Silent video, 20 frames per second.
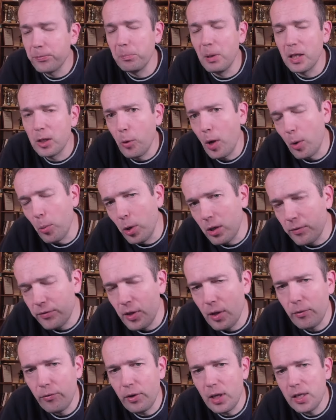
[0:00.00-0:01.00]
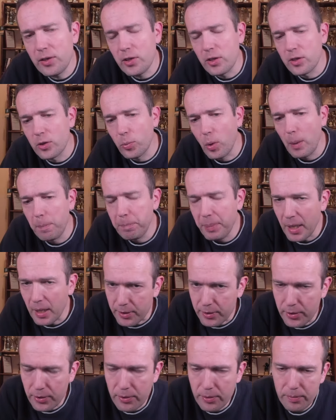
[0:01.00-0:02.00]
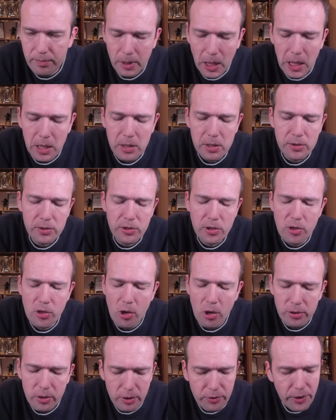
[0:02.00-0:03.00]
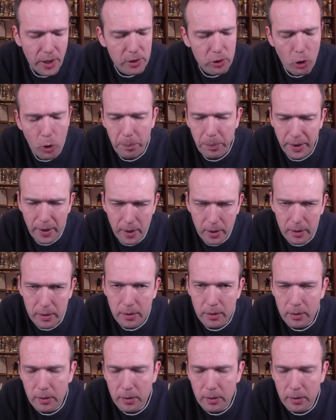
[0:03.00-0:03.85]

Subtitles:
By the way, one of the reasons why Pirts is not a great opening,